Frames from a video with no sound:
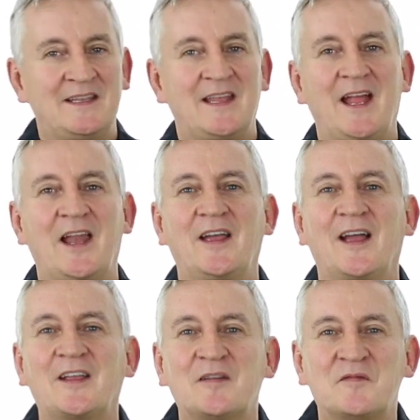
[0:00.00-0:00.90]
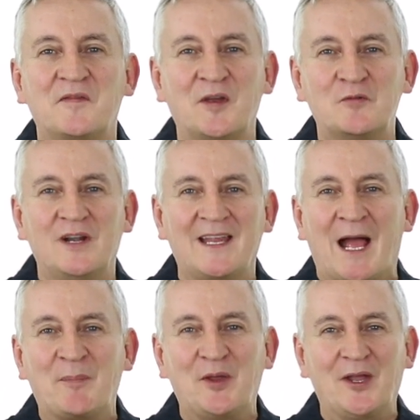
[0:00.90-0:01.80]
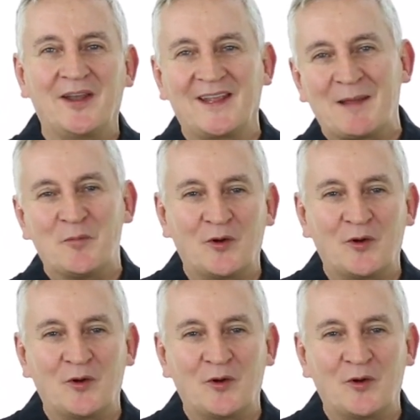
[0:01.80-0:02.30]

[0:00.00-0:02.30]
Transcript: then I can feel really happy and I get